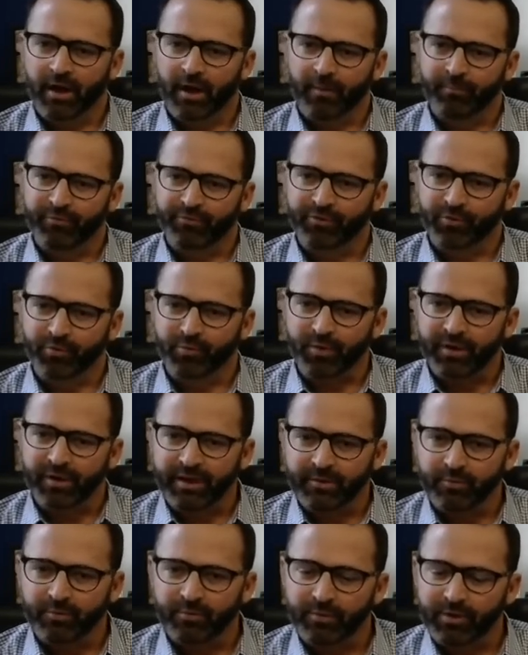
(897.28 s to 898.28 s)
So
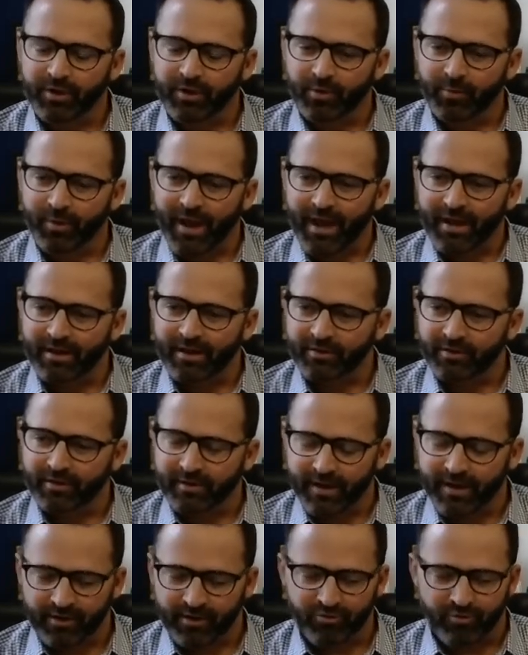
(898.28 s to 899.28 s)
we had to
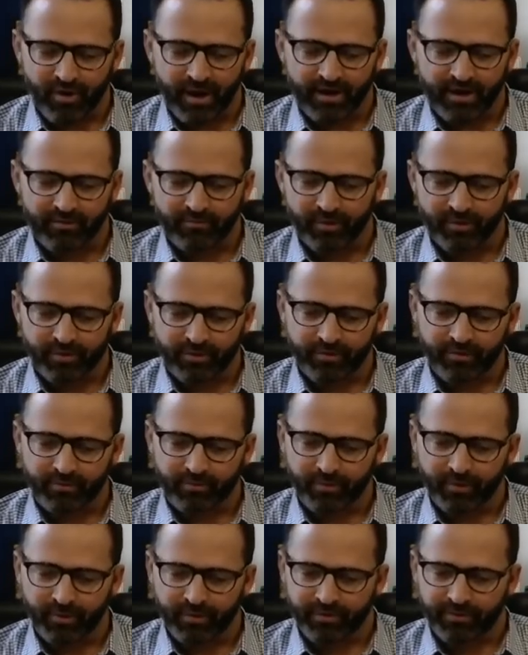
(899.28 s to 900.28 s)
get creative with
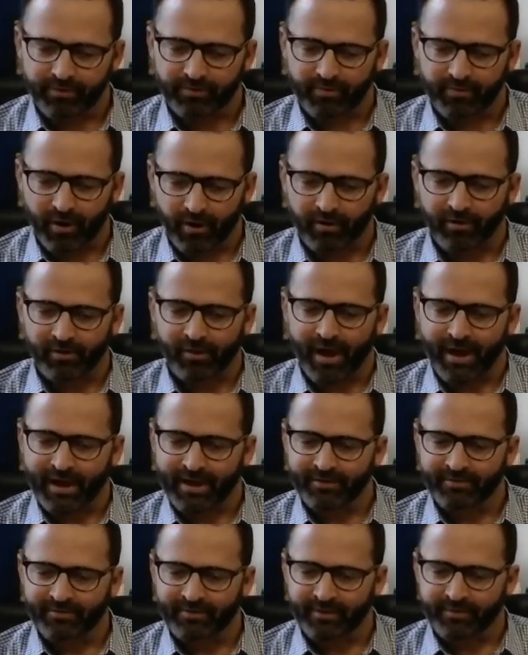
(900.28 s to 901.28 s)
our
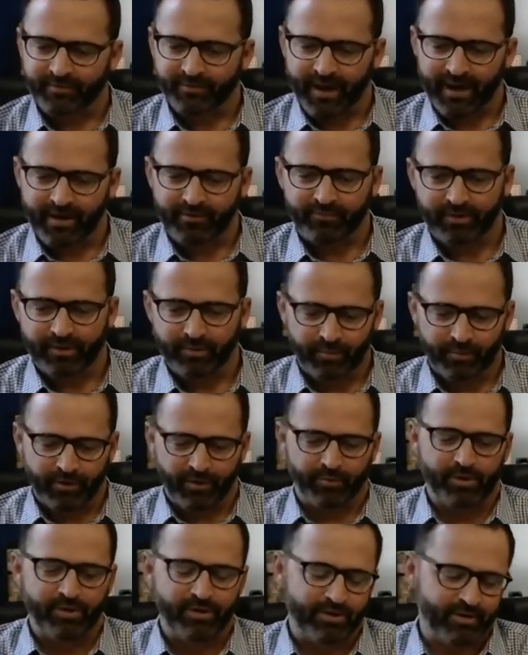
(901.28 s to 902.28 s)
clients, and thankfully,
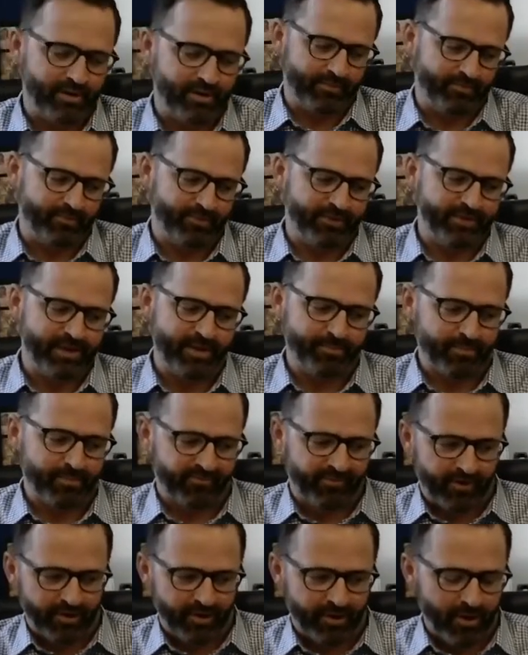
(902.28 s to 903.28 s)
we keep a
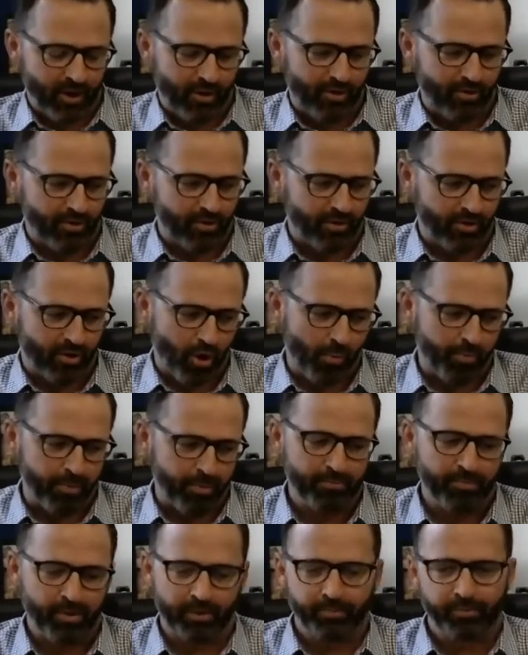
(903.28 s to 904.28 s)
very
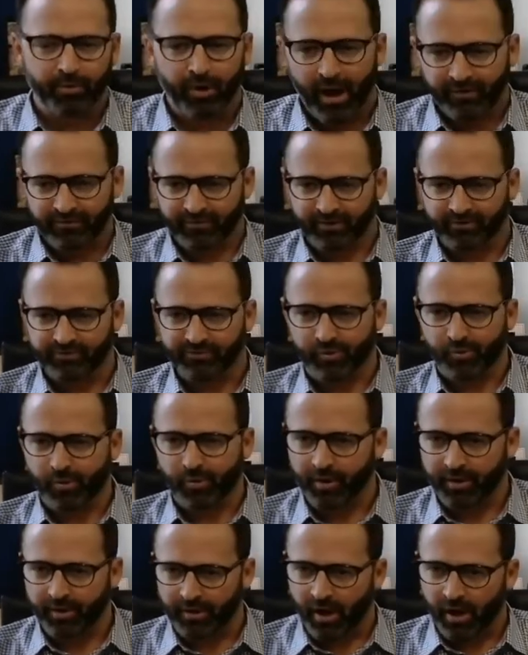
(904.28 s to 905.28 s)
open book process
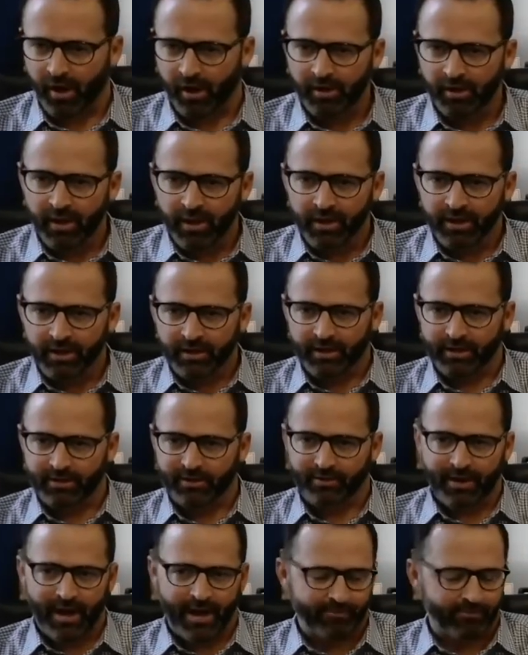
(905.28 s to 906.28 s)
throughout it all, and
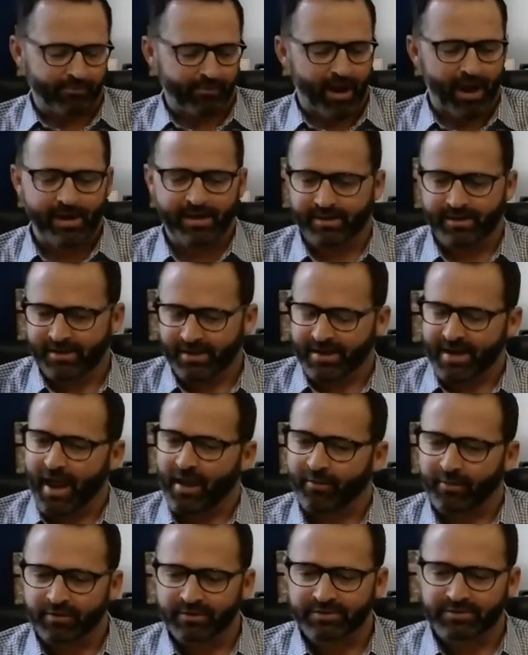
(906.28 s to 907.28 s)
you're kind of riding it
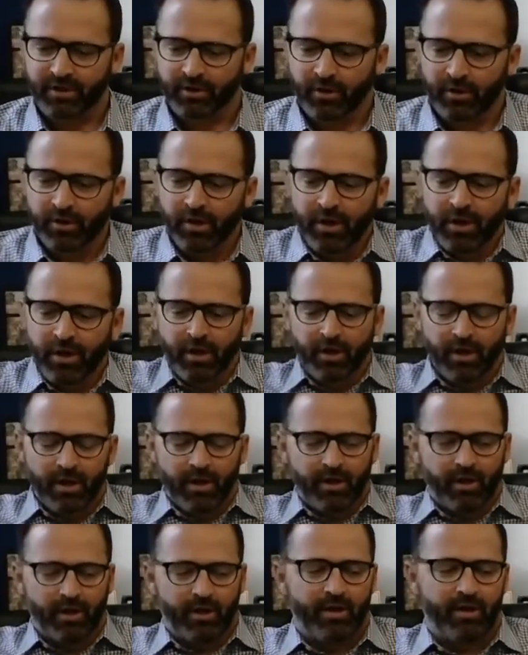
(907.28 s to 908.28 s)
together. So,
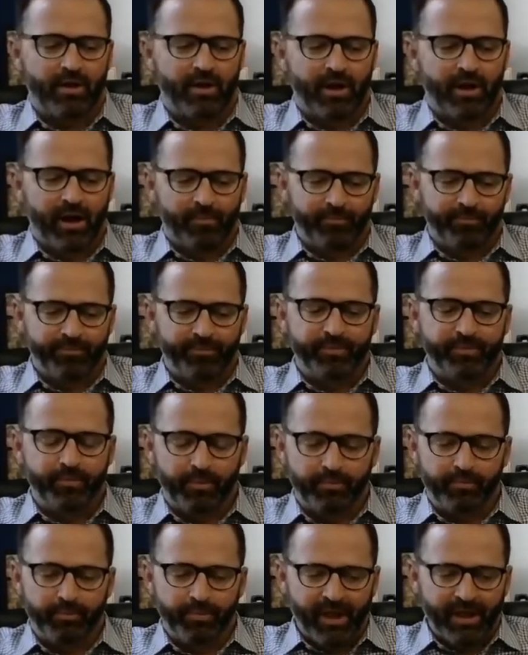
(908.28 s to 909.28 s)
but
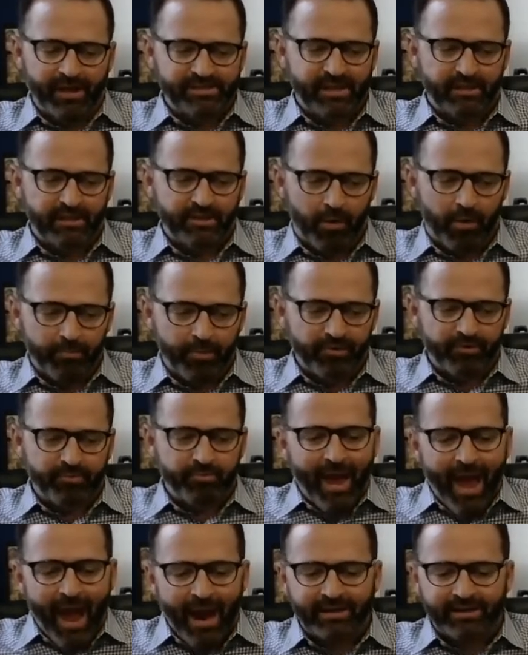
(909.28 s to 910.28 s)
like I said, lumber's
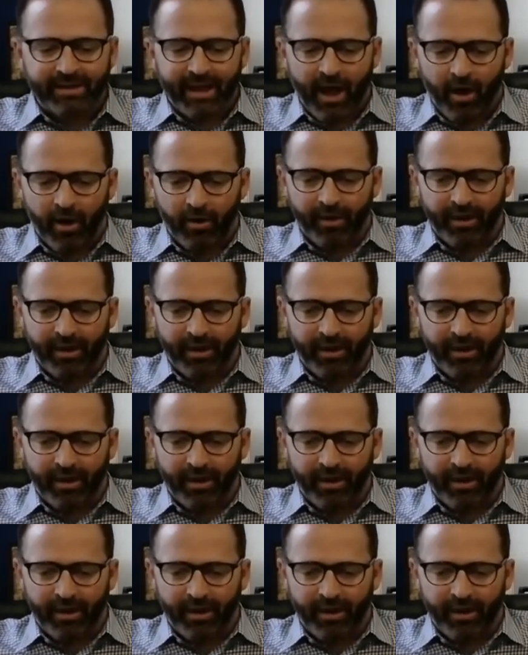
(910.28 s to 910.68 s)
back down.